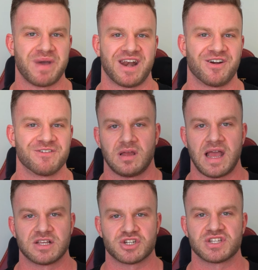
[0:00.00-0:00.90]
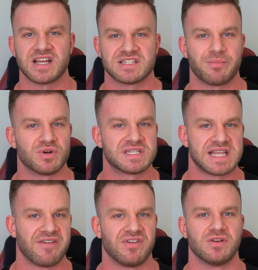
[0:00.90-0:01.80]
better. Exercise number
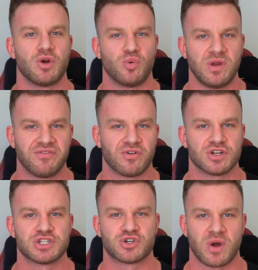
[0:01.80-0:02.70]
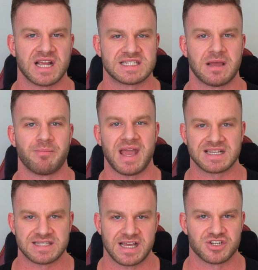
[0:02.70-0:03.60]
7, reverse tricep
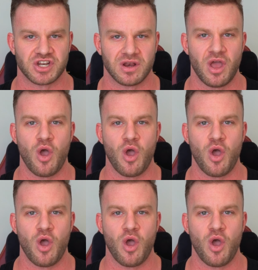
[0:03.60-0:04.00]
extension.